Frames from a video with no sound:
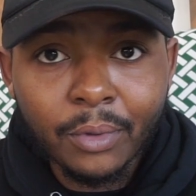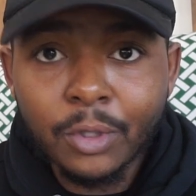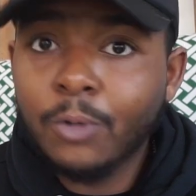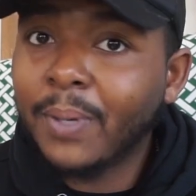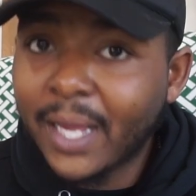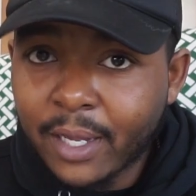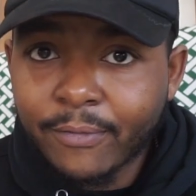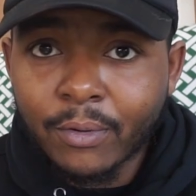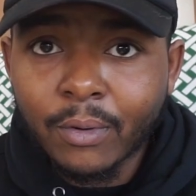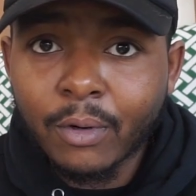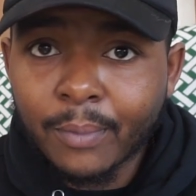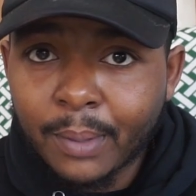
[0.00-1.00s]
You paid for
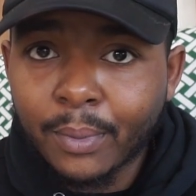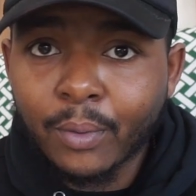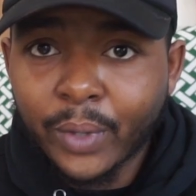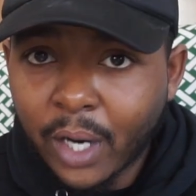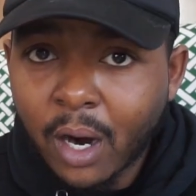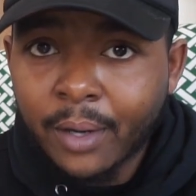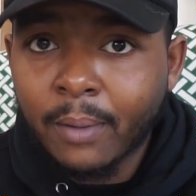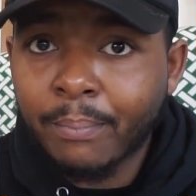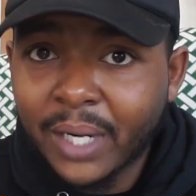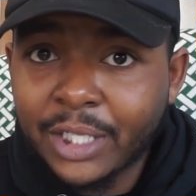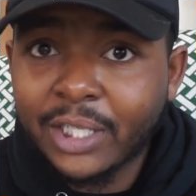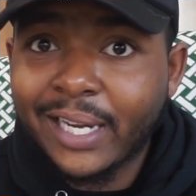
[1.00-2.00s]
it. Remember, we are on a
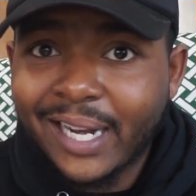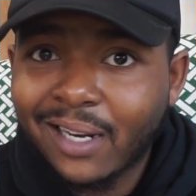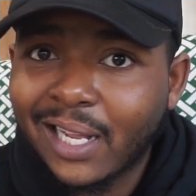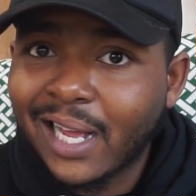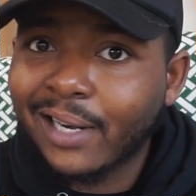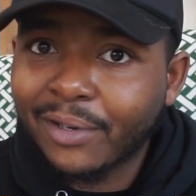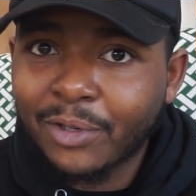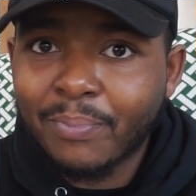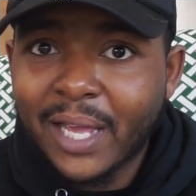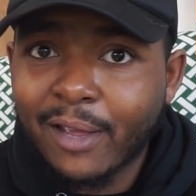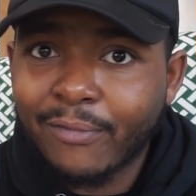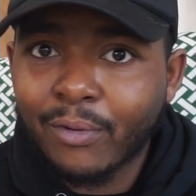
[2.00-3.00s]
budget airline. You
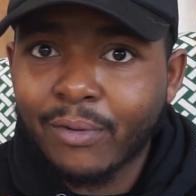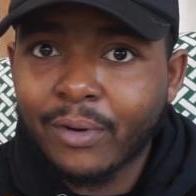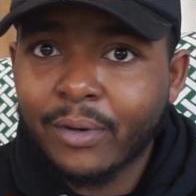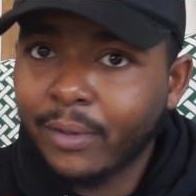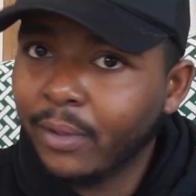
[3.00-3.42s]
paid for it.